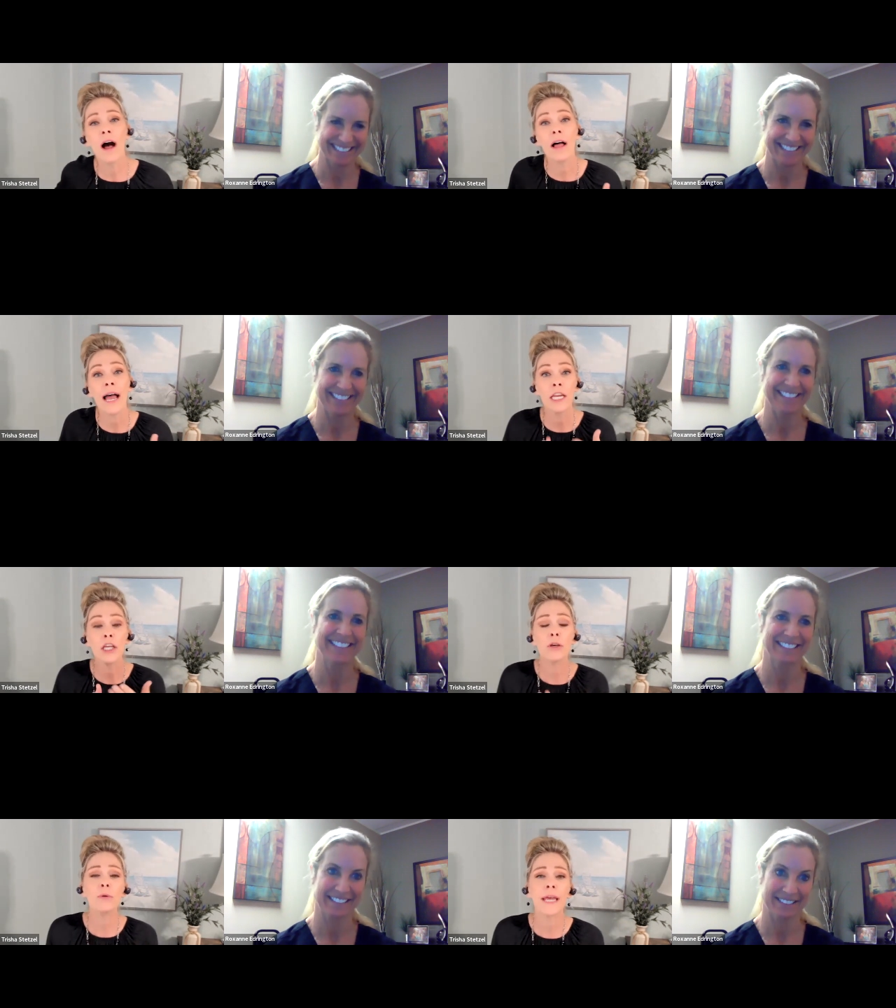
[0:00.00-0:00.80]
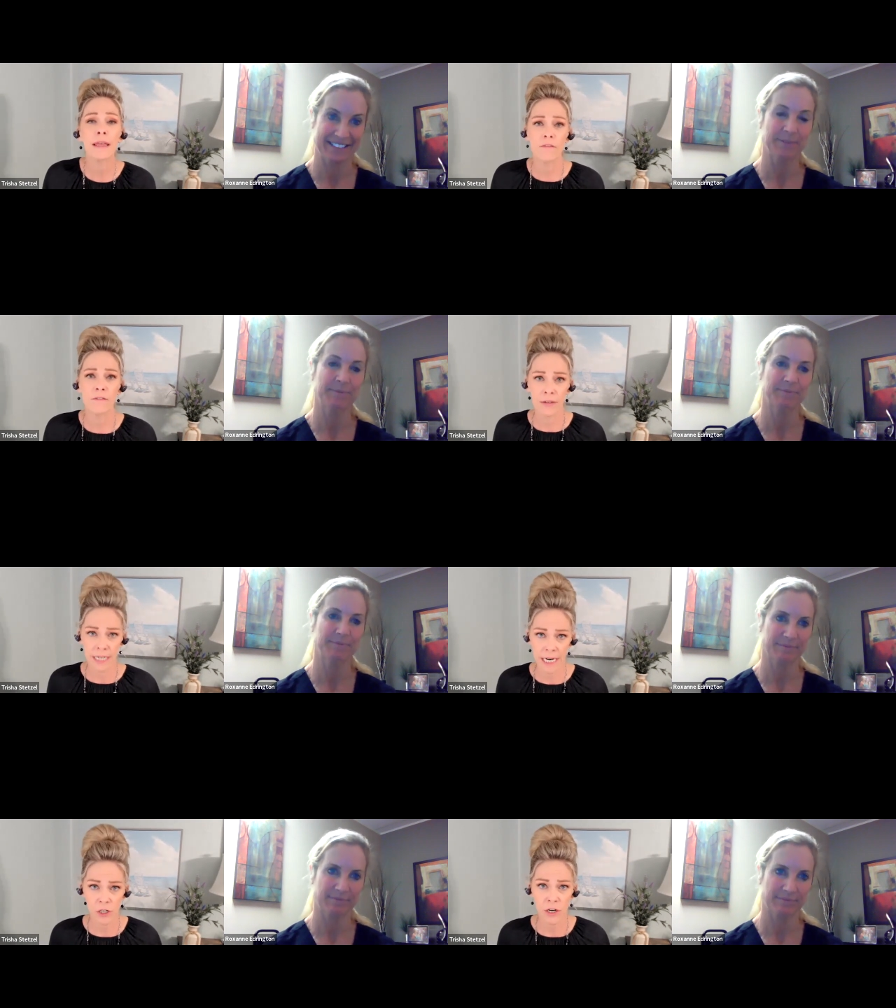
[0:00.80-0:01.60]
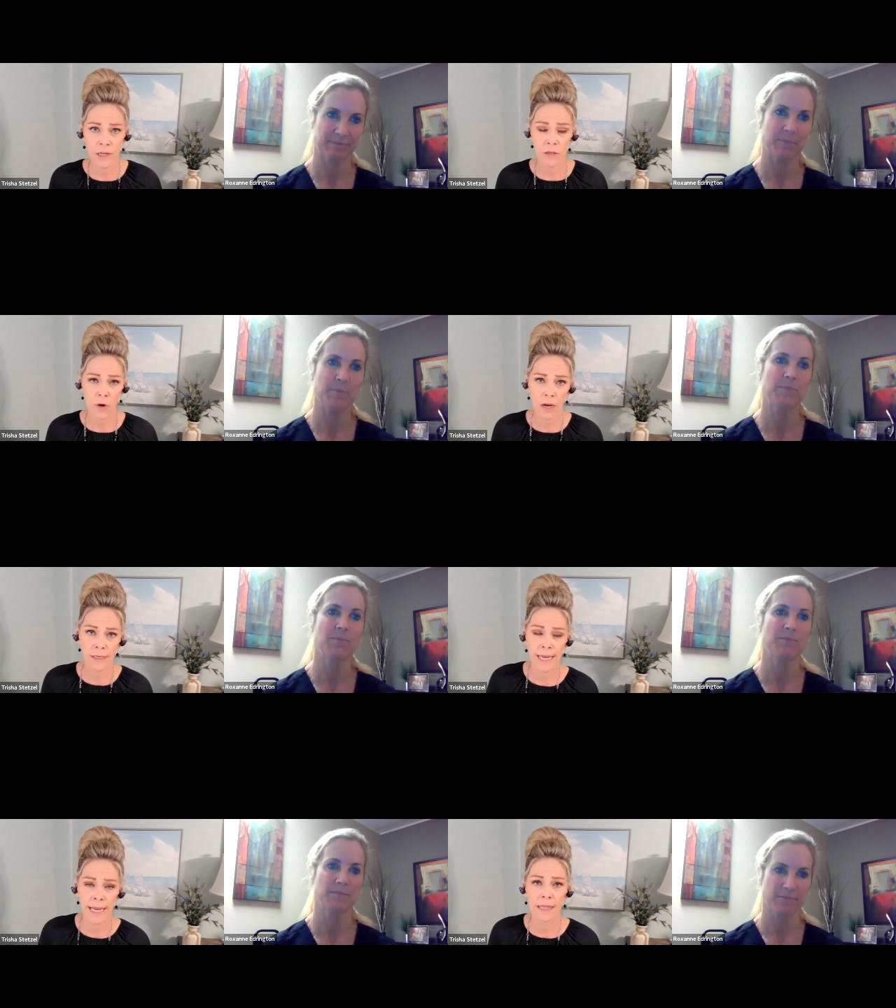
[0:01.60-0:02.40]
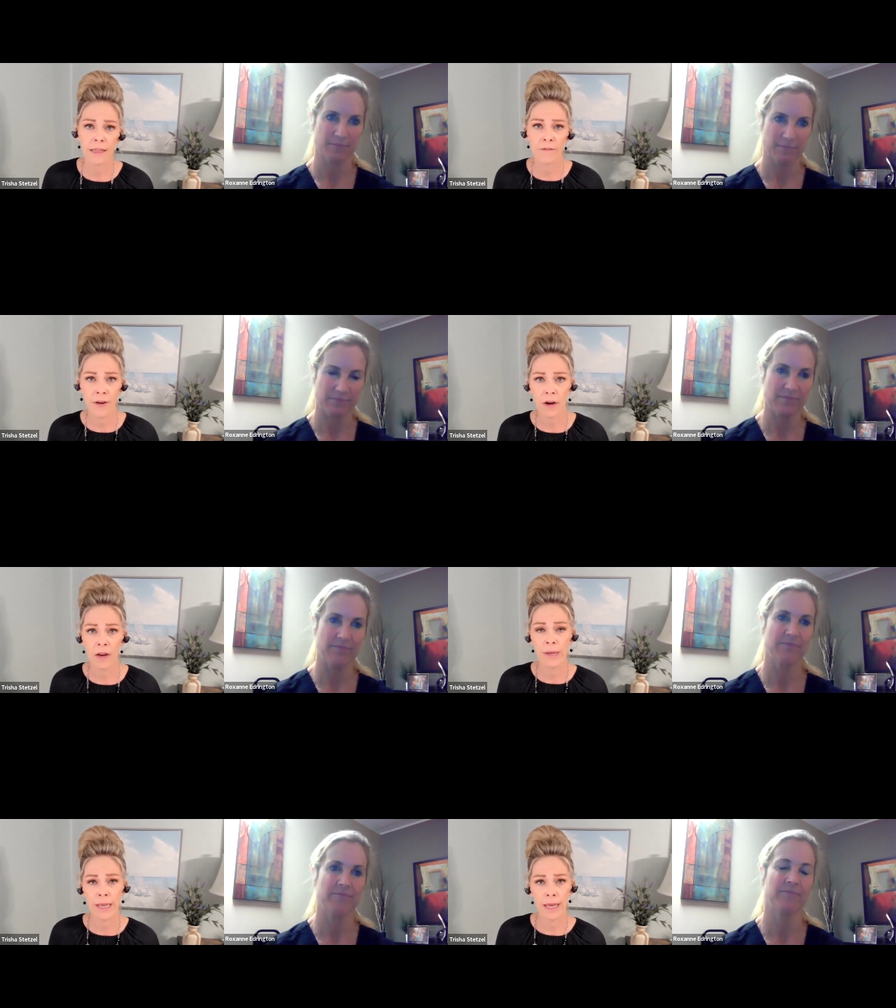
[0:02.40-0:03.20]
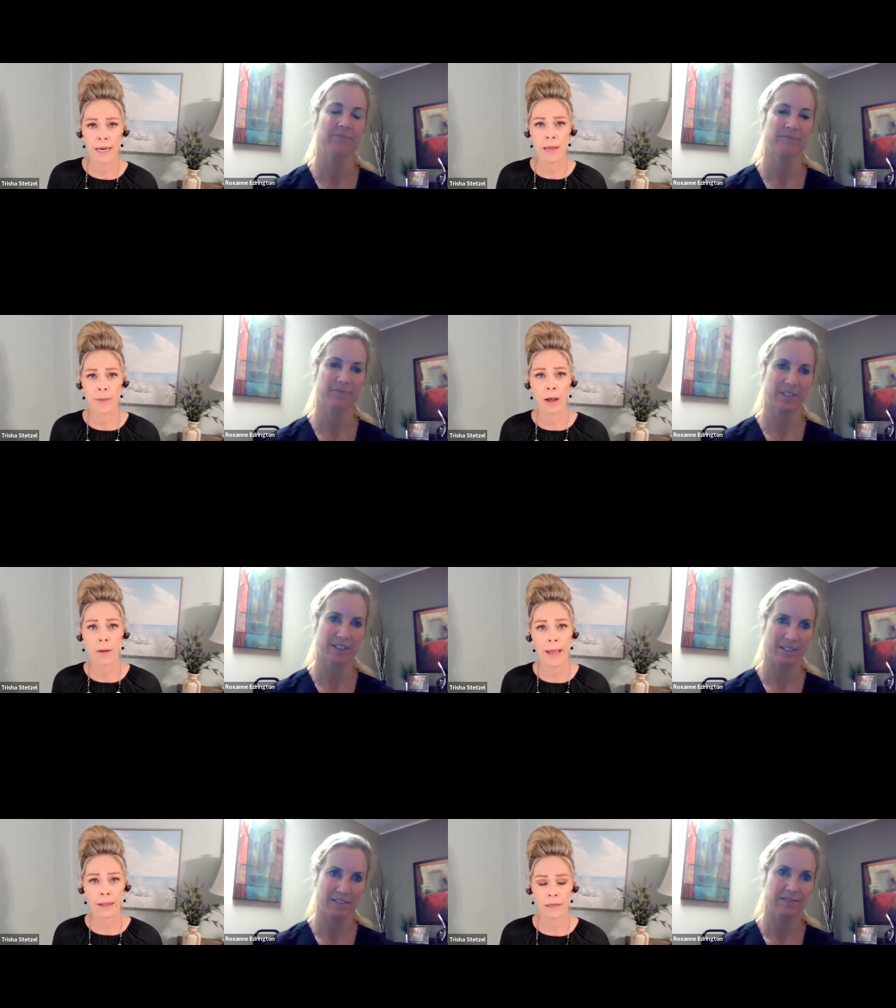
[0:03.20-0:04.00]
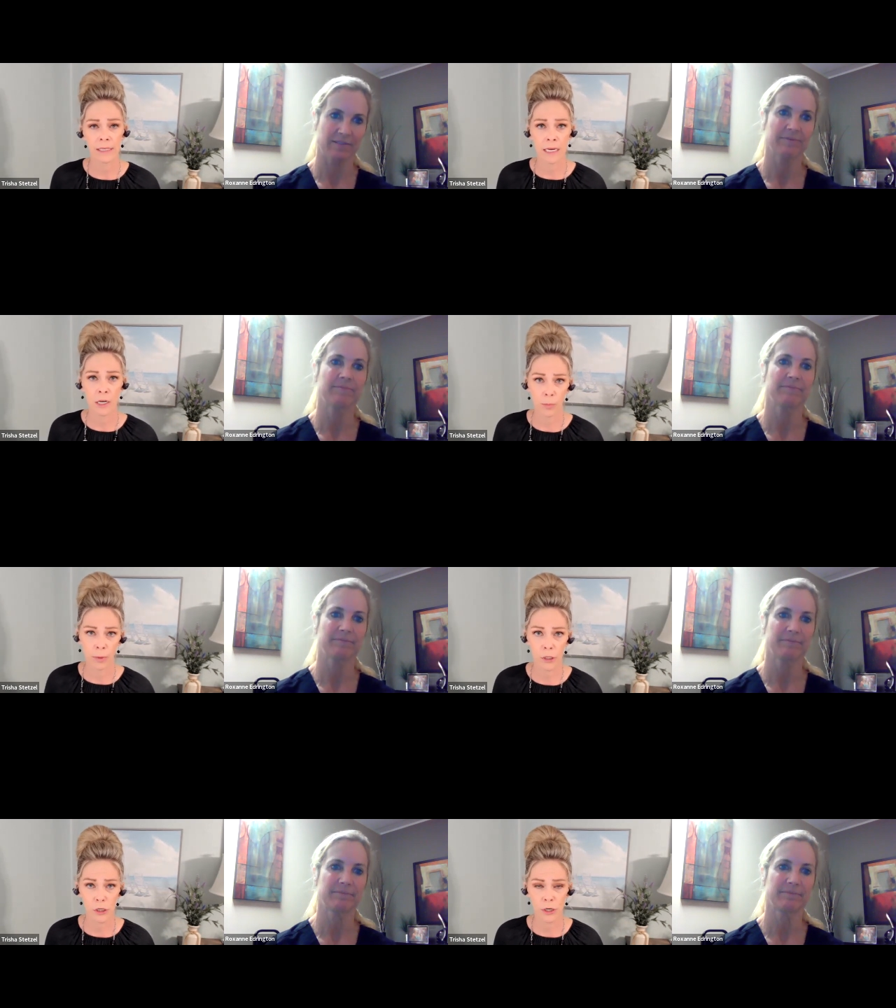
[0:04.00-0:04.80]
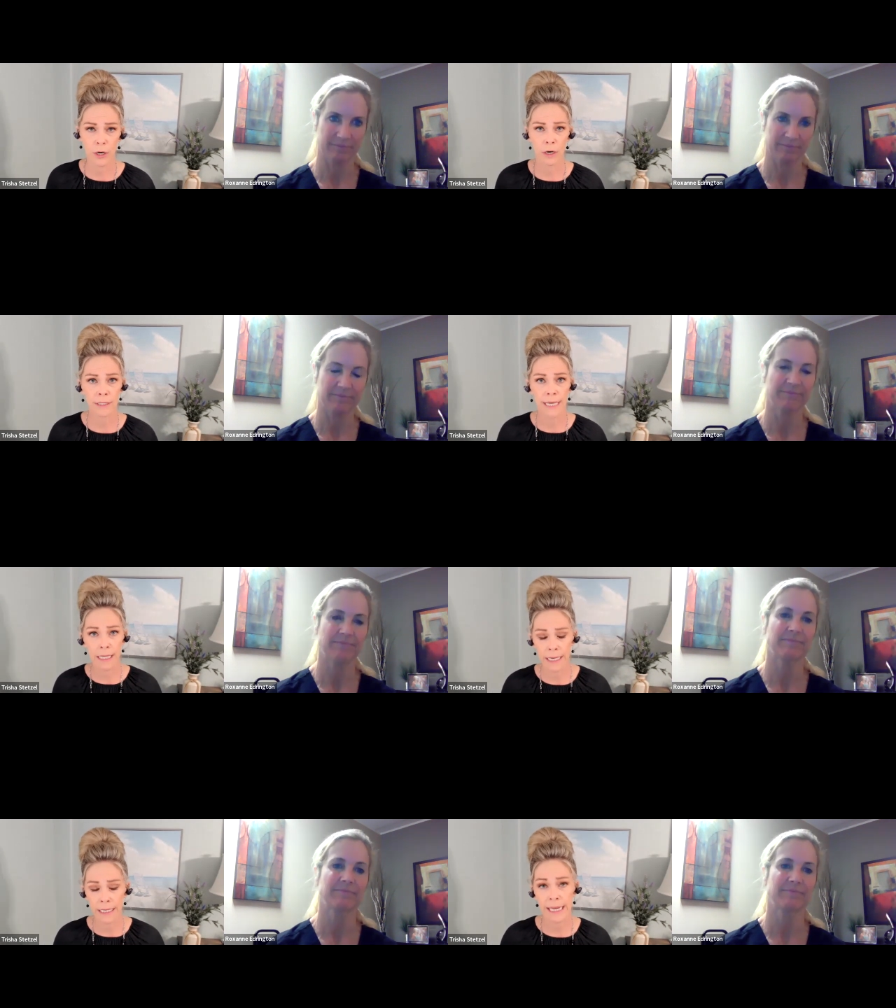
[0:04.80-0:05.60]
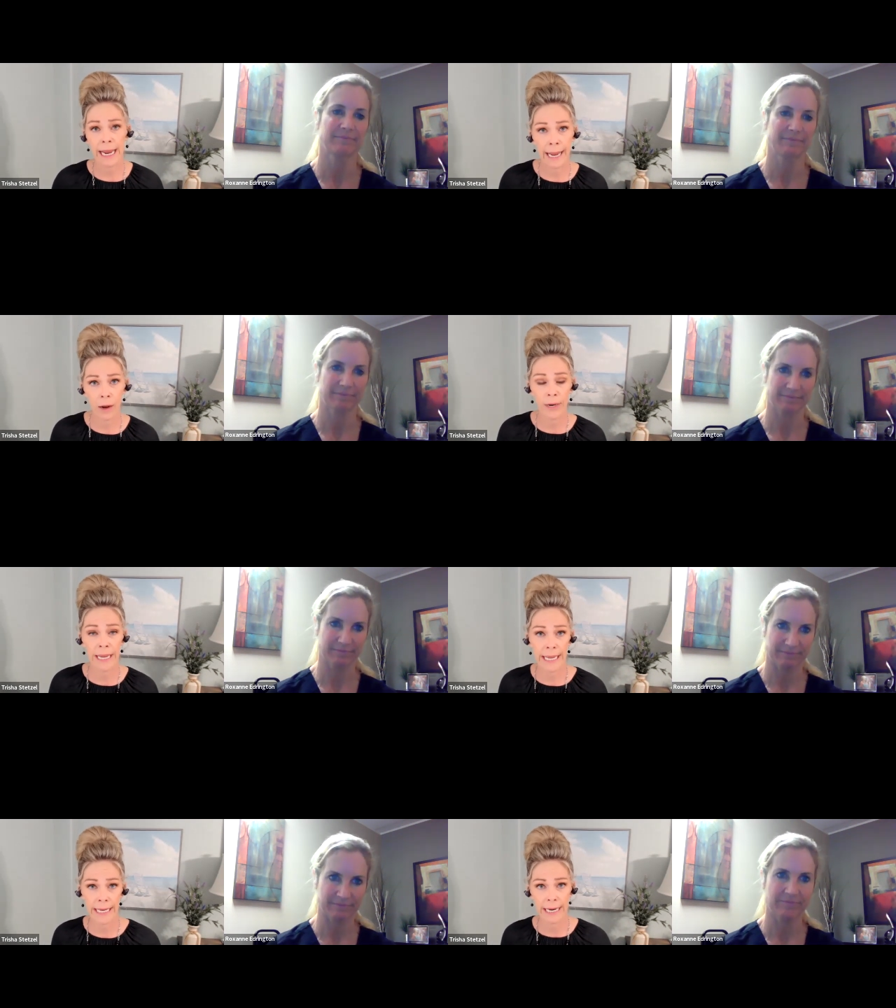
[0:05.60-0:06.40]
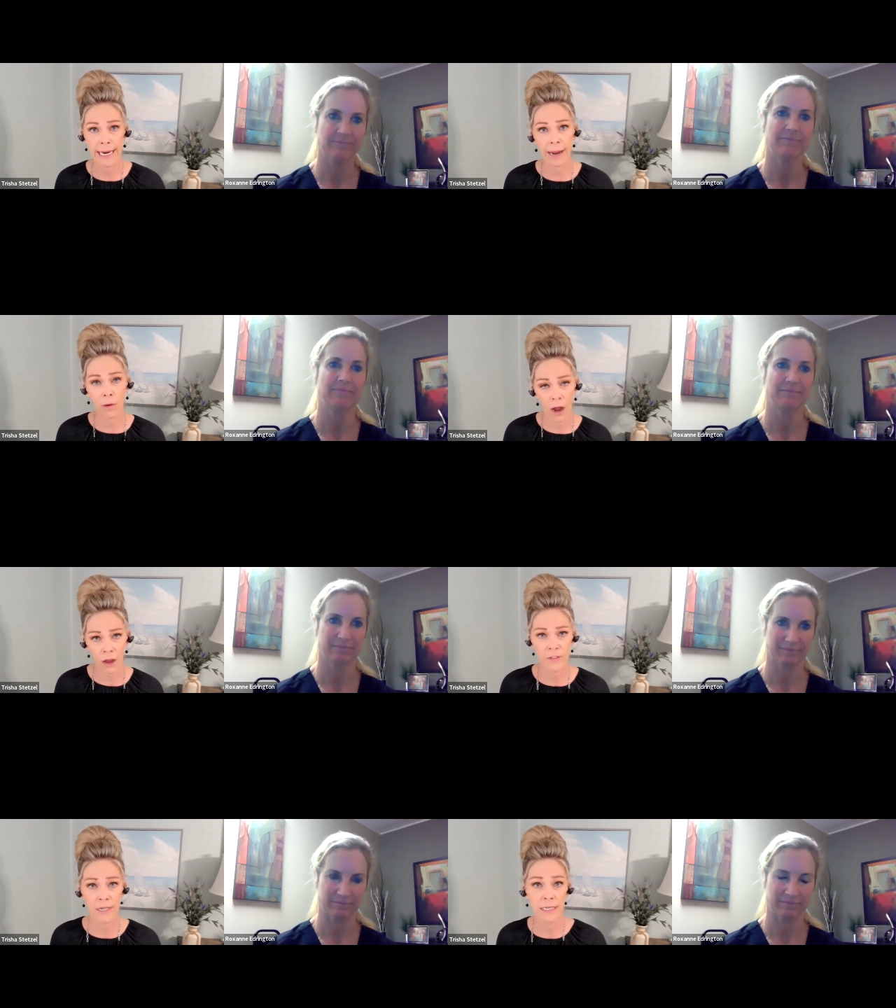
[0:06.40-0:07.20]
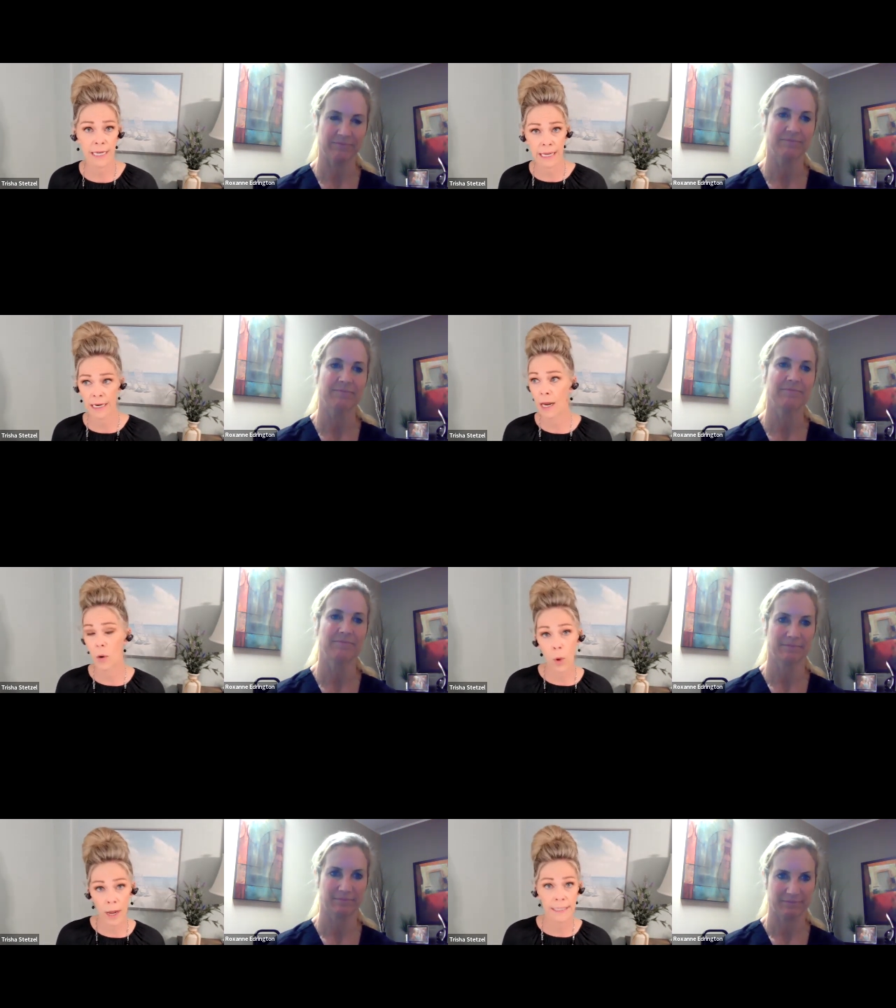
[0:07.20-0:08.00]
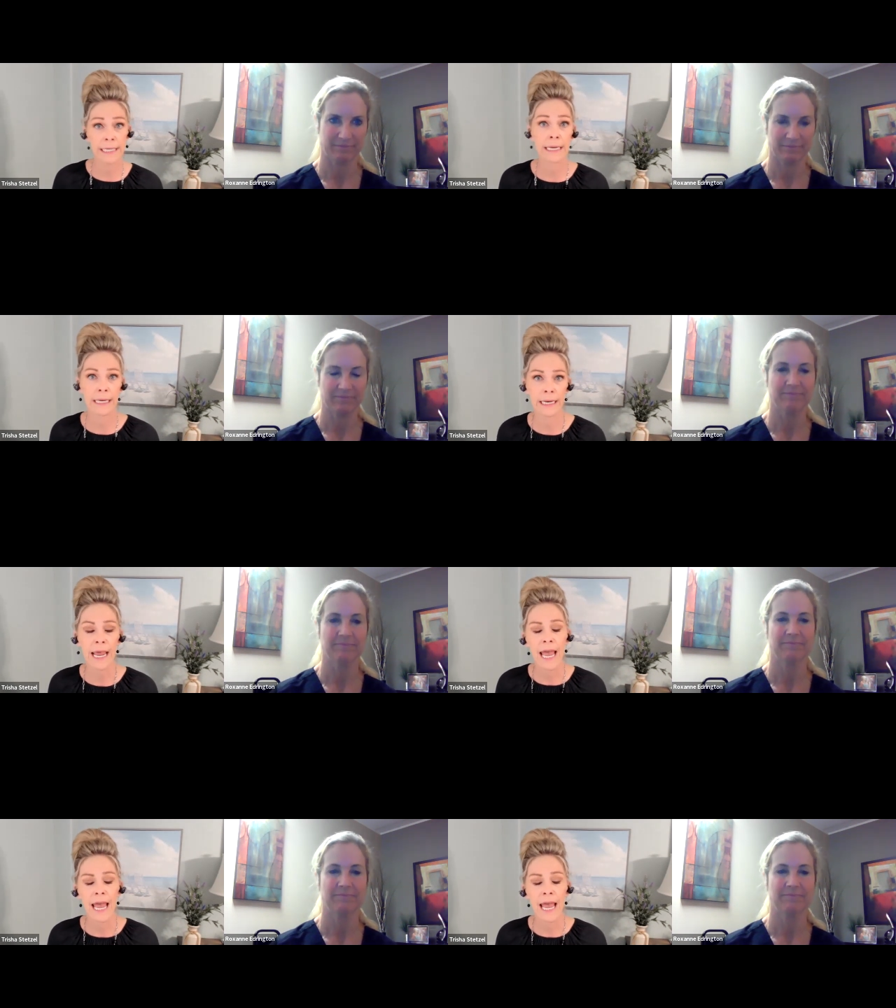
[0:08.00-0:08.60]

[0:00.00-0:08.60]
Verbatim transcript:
Speaker 1: well, and you lay the foundations, Roxanne, at the very beginning about balancing your blood sugar, telling us how to eat and how often to eat and what to eat.